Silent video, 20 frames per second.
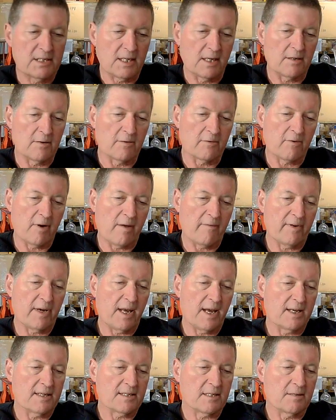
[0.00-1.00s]
centre of
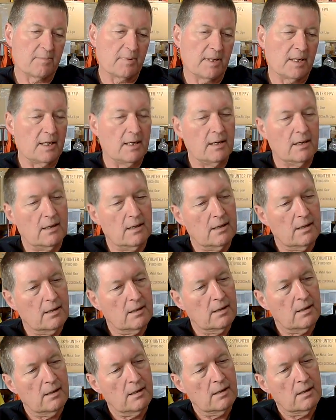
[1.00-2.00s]
gravity has to be.
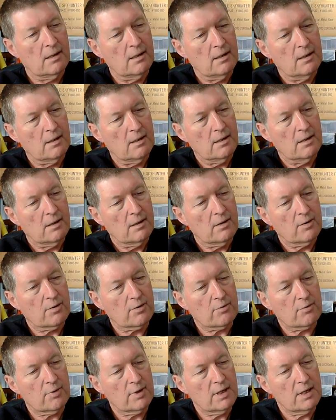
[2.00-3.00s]

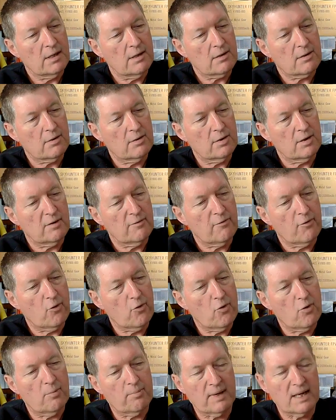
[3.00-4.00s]
three
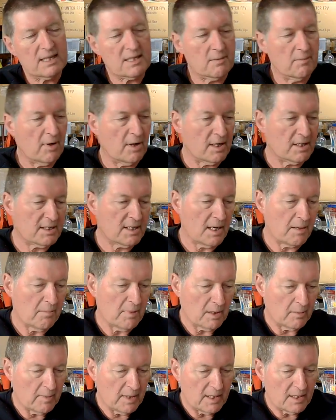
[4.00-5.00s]
thirty-four plus or minus ten
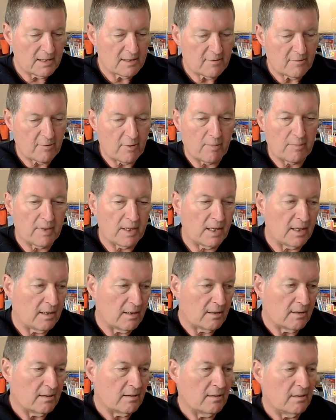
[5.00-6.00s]
millimetres from the
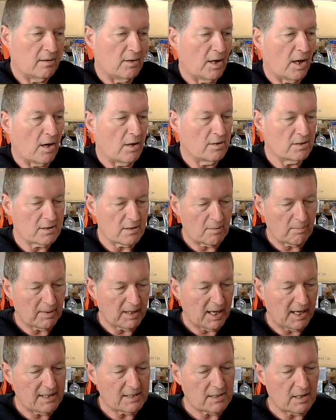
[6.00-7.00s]
nose of the
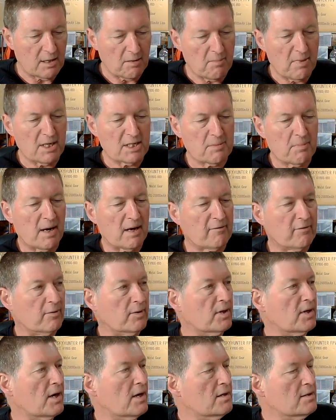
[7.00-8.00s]
plane. So you measure back from
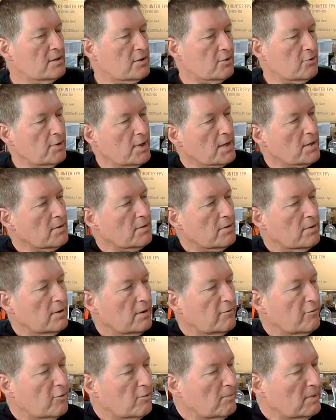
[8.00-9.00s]
the nose, three hundred
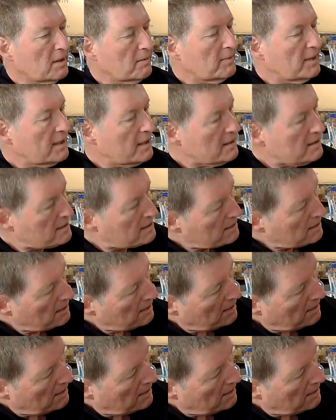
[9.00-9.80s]
thirty-four millimetres,